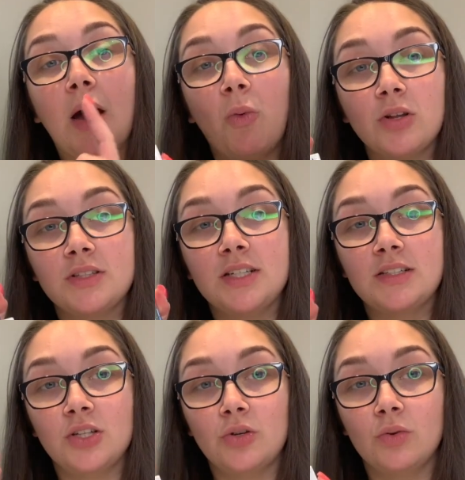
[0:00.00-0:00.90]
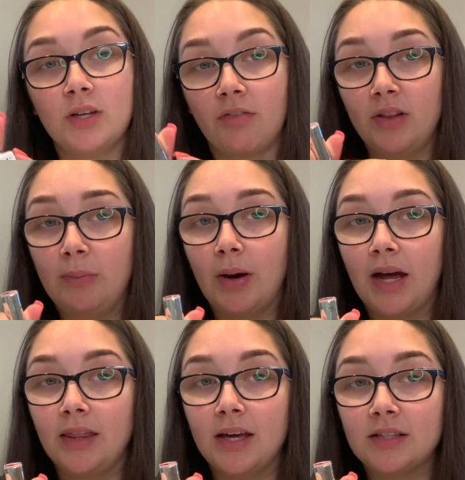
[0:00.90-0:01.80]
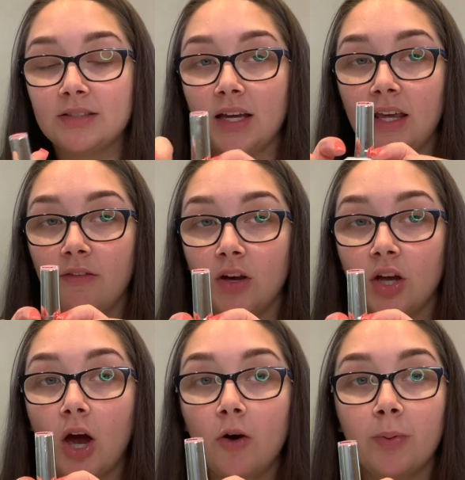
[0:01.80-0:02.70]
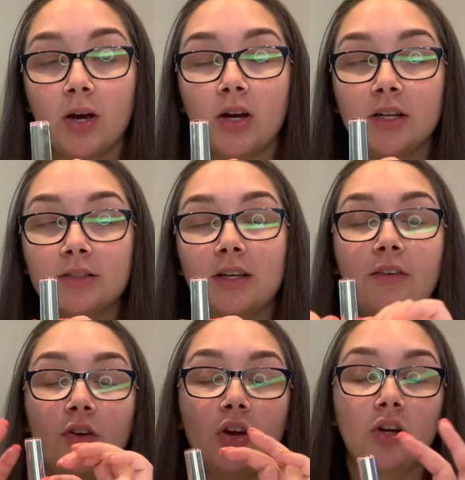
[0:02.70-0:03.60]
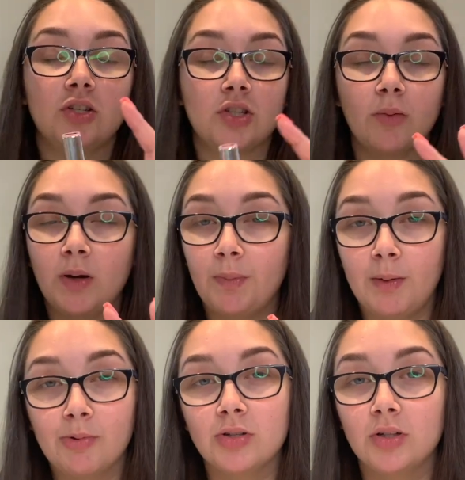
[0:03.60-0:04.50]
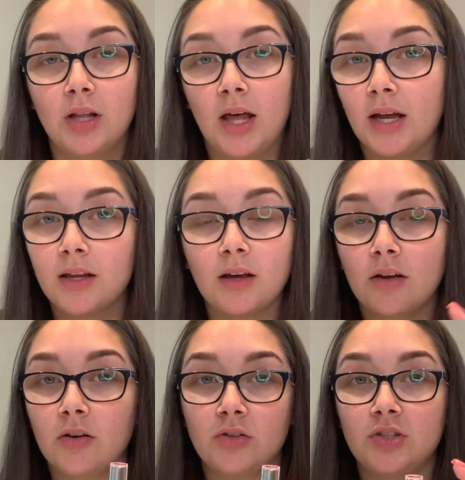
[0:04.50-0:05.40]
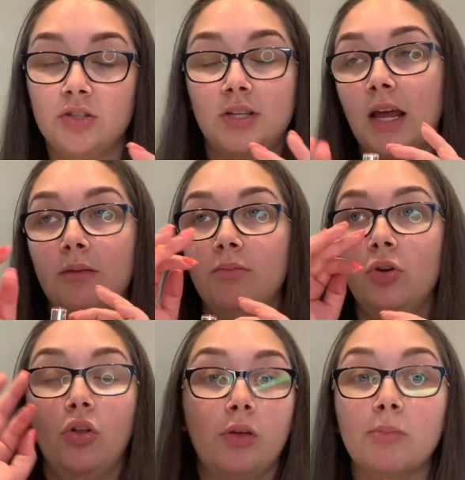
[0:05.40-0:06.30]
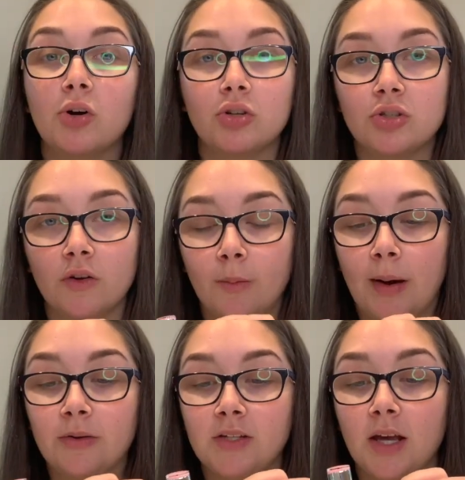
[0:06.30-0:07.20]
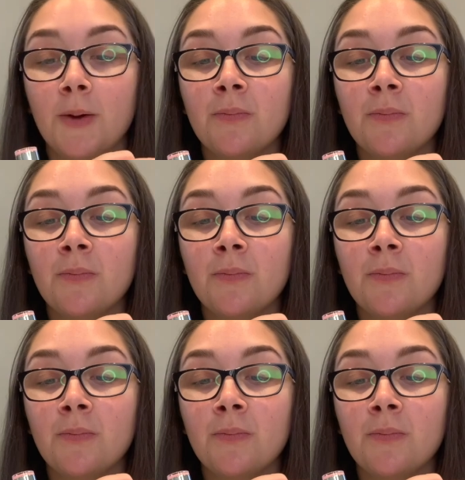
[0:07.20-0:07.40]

I wanted to definitely buy this and give it a go, because I've heard so many people like say nothing but good stuff about it.